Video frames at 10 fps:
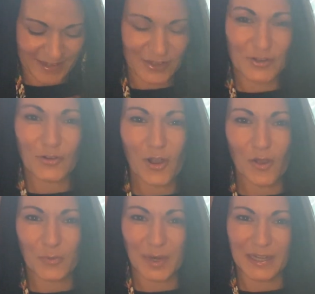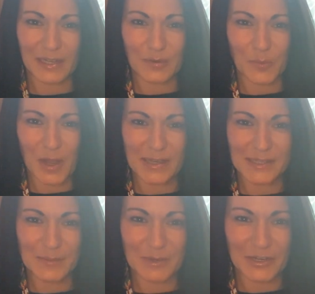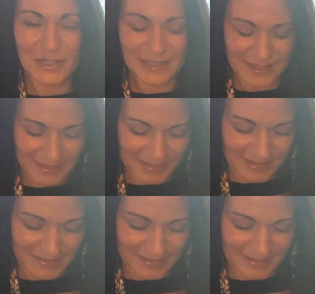You're all Radiant Wise Spirits.